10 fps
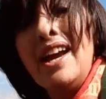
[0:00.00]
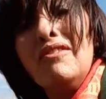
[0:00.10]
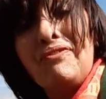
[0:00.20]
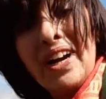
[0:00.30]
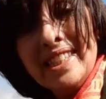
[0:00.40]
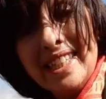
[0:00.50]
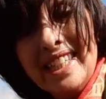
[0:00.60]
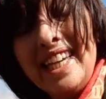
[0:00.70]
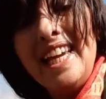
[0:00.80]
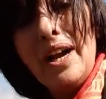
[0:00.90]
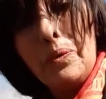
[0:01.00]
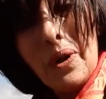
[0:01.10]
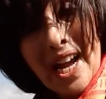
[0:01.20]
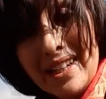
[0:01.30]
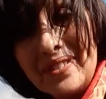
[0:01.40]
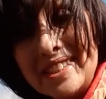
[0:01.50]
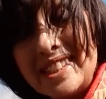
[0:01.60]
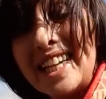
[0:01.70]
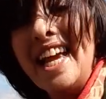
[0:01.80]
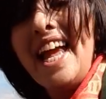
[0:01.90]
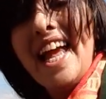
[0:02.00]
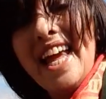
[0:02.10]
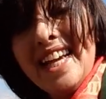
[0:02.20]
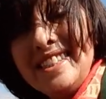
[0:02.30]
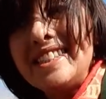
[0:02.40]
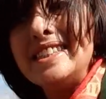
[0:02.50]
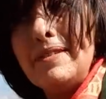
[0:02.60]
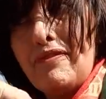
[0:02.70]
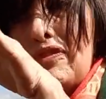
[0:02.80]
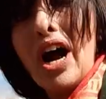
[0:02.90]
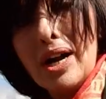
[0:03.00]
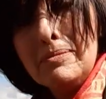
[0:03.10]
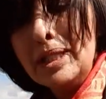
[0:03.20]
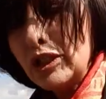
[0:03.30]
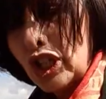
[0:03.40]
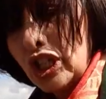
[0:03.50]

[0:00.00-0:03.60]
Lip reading: Finally, he arrived at the farm